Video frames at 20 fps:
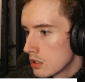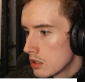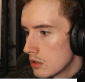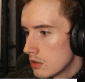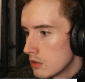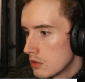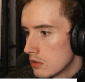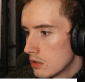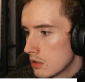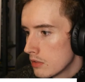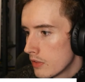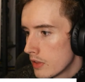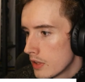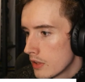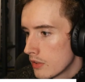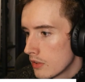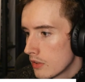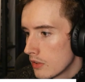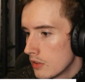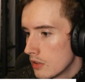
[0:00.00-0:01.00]
All of
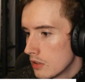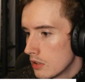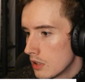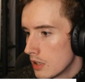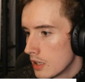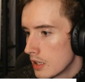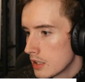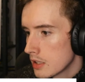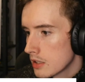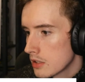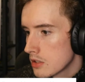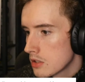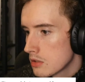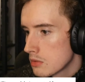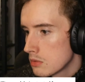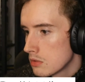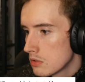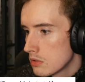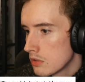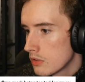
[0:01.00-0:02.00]
this is not
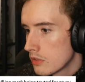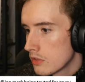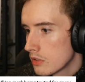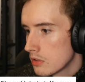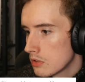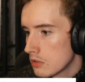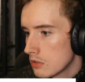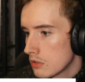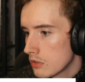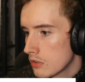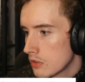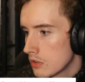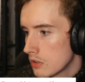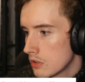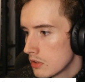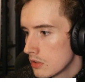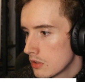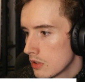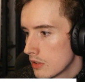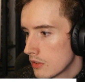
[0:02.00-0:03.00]
actual
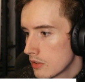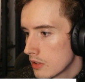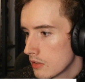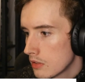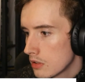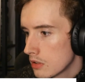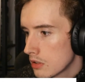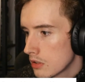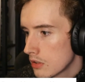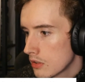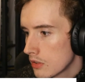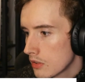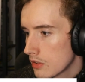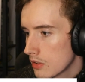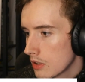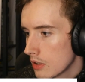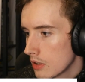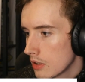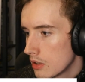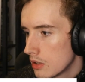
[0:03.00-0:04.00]
sources. Let's have a look at
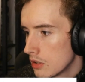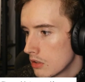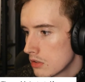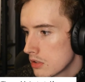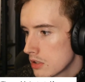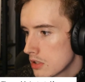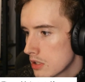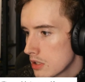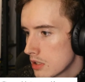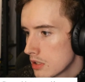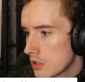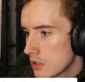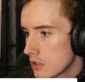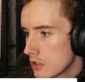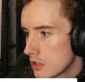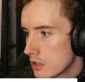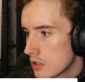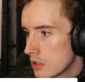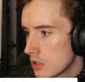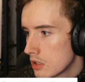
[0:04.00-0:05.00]
Sky
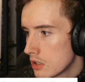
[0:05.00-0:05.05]
Deutschland.